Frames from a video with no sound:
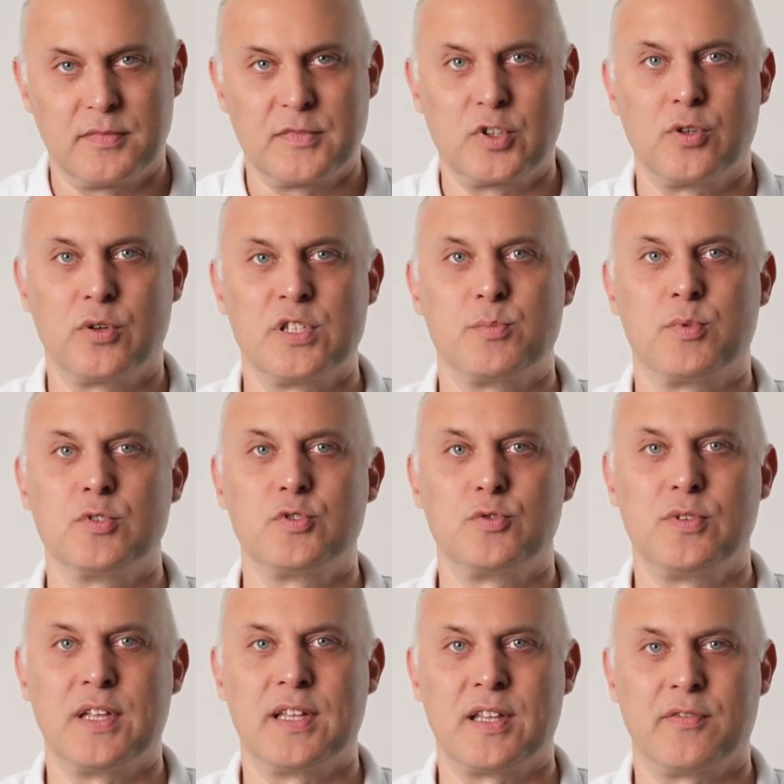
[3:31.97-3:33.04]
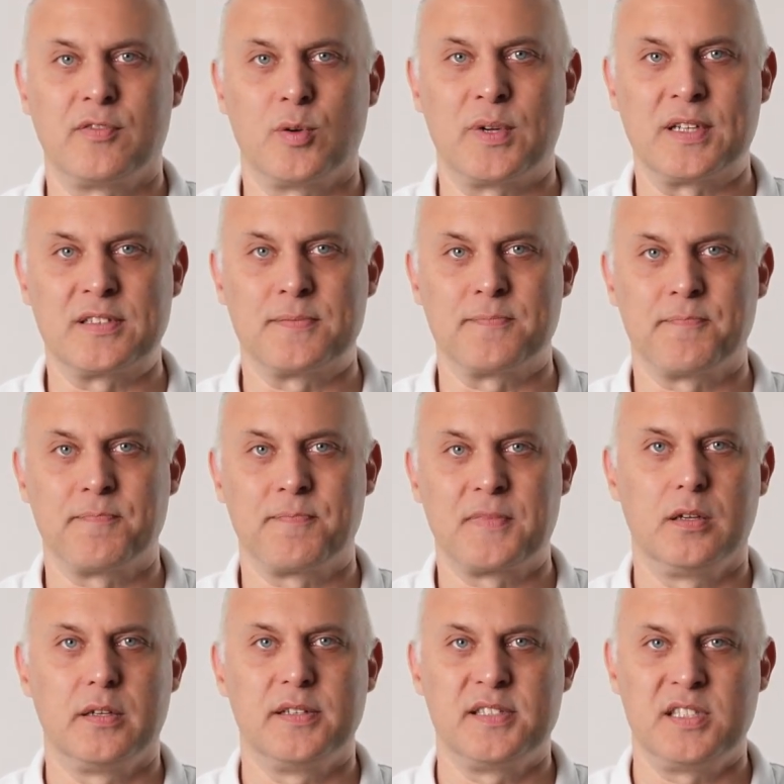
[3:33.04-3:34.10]
It corresponds to data formats.
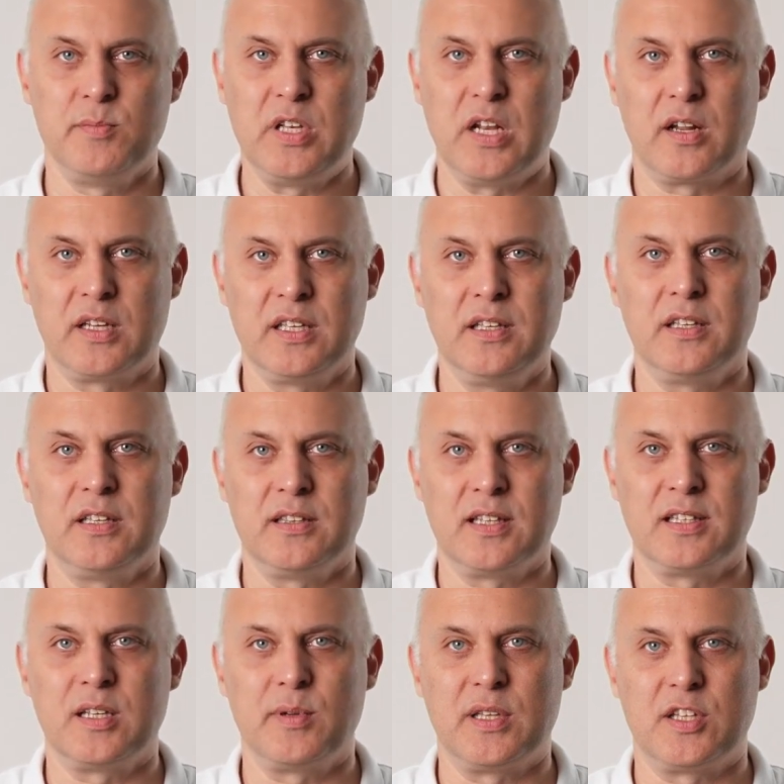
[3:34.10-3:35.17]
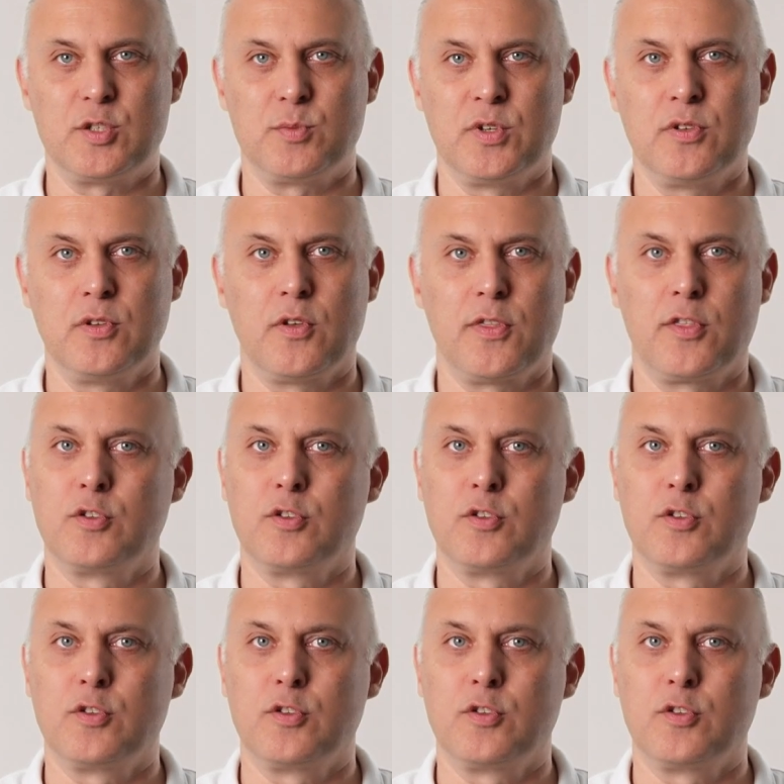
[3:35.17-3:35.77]
Similarly, in data management,